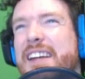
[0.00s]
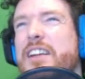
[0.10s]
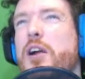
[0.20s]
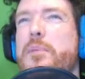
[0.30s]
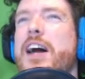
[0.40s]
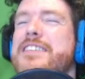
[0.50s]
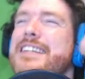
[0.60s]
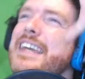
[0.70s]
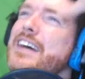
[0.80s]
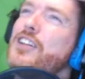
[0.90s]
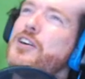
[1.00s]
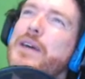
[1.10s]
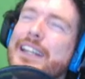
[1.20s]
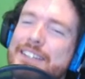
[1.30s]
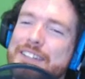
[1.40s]
Like, they're about to kill
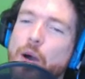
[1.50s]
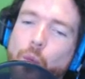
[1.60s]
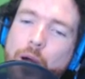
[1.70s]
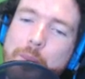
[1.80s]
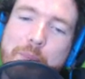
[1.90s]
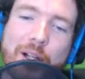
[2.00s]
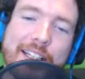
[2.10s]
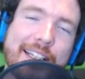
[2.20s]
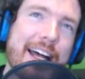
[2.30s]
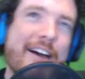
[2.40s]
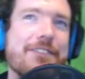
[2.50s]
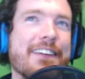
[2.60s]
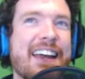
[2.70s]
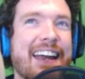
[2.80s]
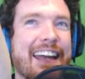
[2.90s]
him, and he's got one bullet left,